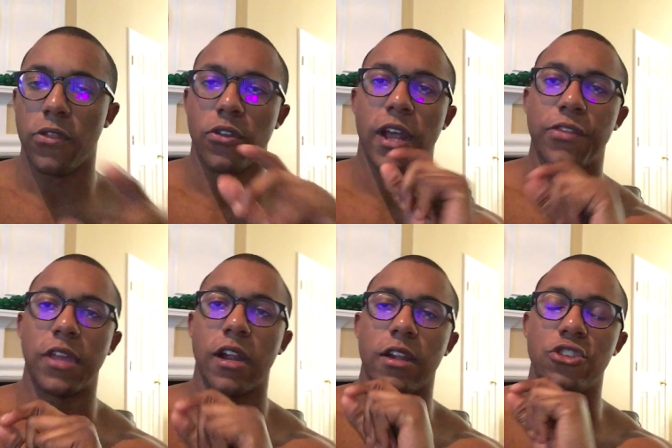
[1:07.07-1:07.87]
they're not
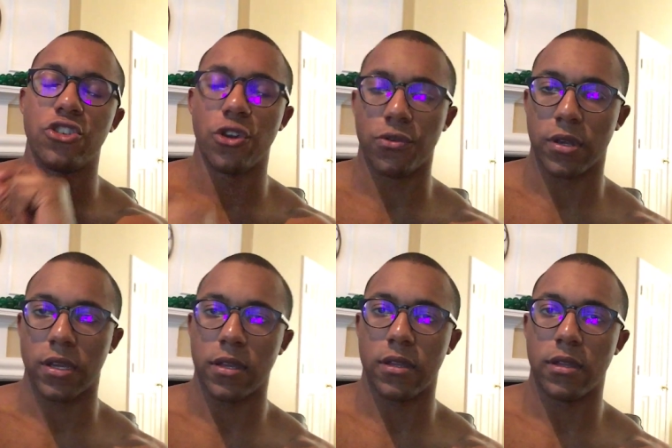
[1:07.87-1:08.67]
there in June?
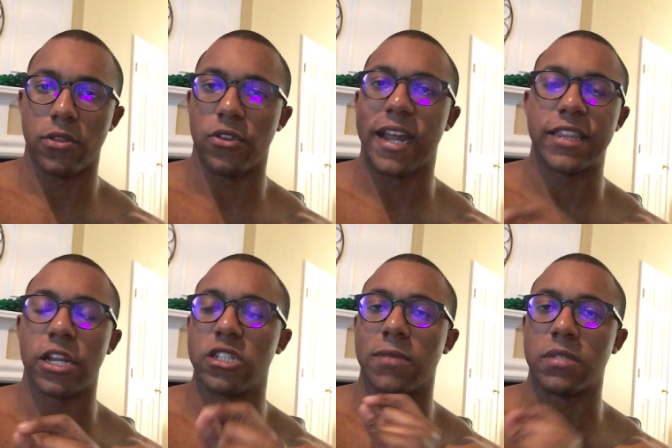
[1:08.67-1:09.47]
They're not
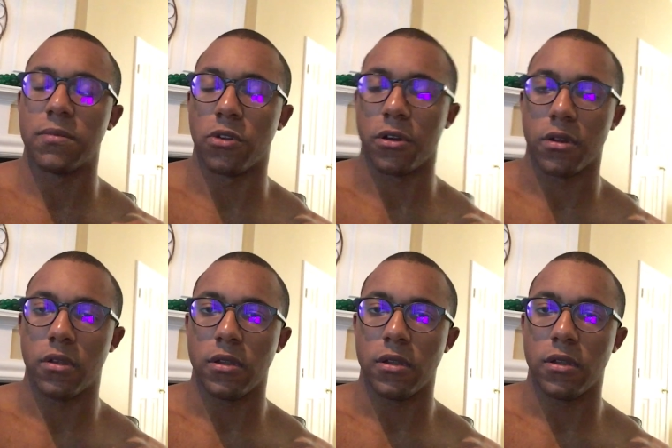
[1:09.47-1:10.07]
there in September.